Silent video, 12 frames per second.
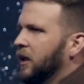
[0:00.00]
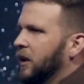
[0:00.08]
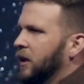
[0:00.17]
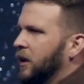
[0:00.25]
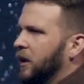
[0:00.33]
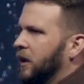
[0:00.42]

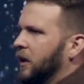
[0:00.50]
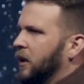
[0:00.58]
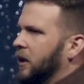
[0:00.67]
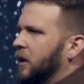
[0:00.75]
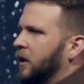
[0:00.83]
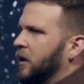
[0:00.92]

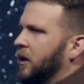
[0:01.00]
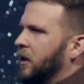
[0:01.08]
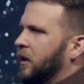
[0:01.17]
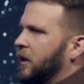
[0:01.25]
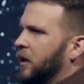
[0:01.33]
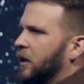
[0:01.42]

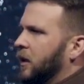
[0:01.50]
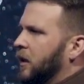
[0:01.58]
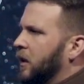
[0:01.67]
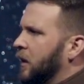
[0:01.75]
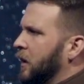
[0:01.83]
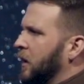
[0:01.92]

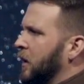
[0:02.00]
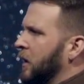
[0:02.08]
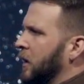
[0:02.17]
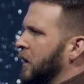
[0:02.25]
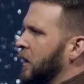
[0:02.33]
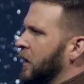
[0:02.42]

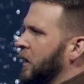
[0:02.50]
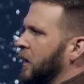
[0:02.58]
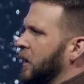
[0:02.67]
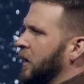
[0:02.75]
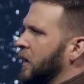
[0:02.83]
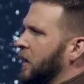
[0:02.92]
(no one is talking)